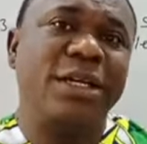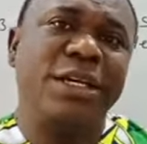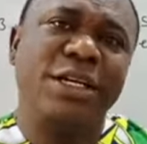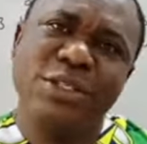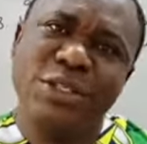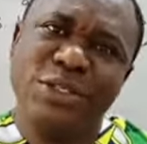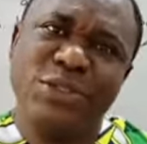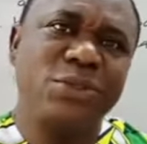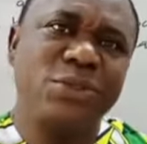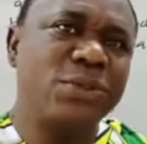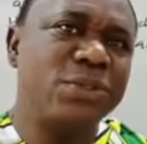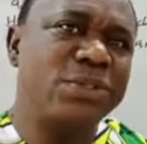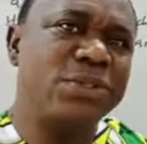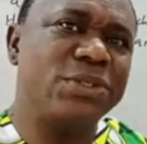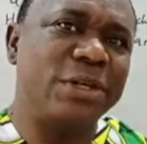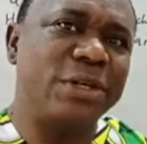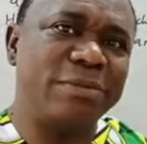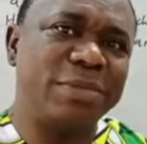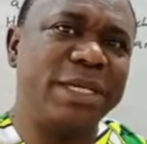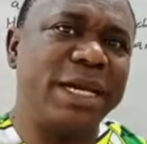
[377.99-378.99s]
It is good
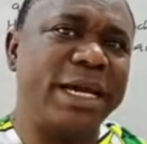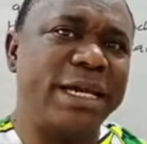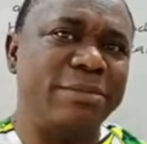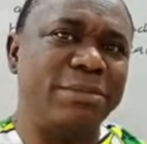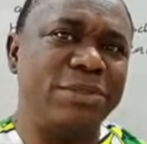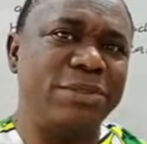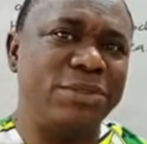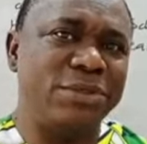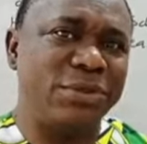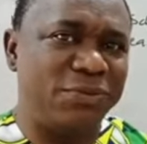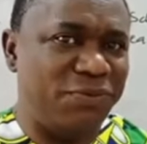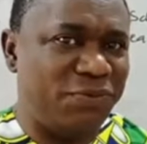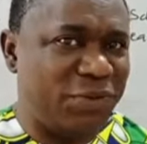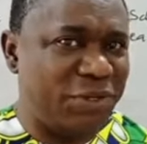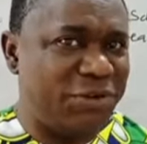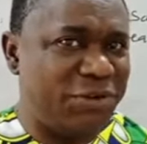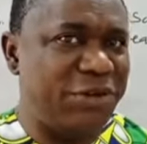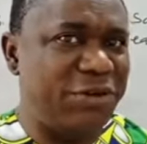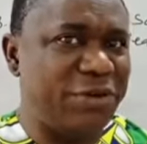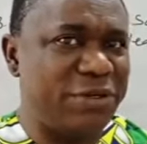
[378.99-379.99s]
sometimes to
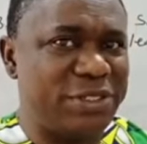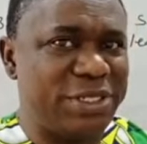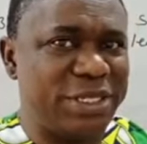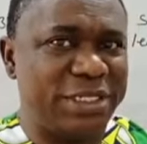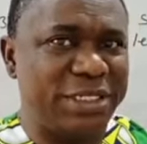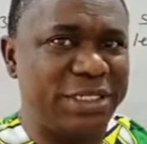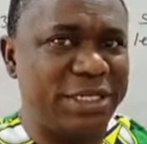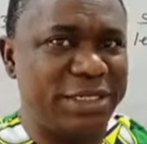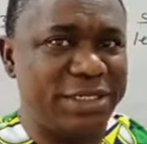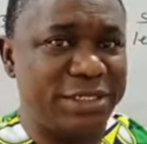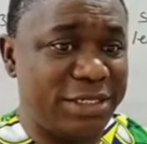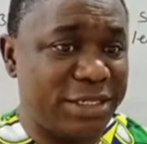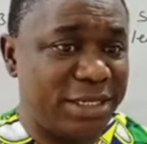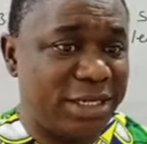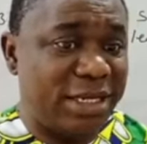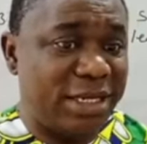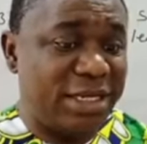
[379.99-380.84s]
vary your sentence